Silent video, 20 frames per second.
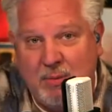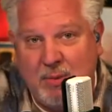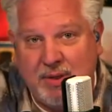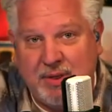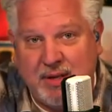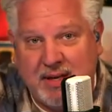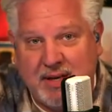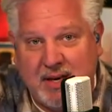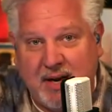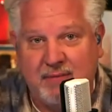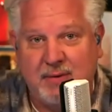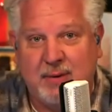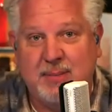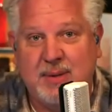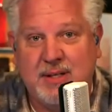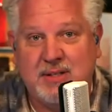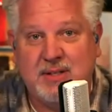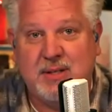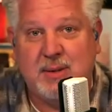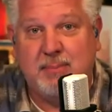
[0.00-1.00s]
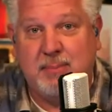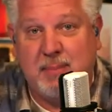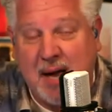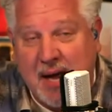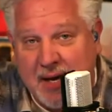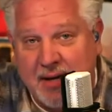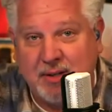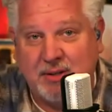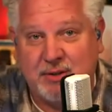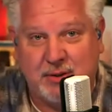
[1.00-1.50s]
with the government to
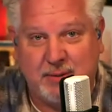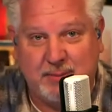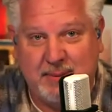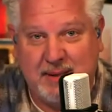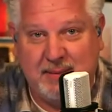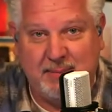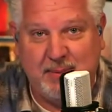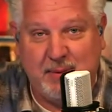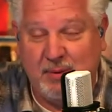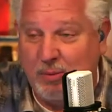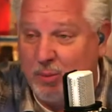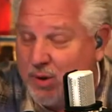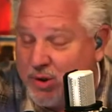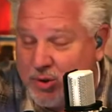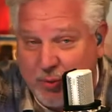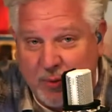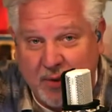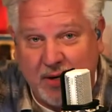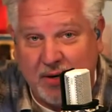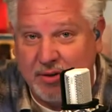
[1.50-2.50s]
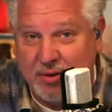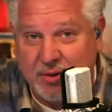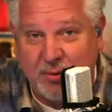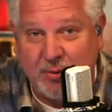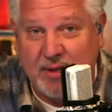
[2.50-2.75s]
monitor people, which we are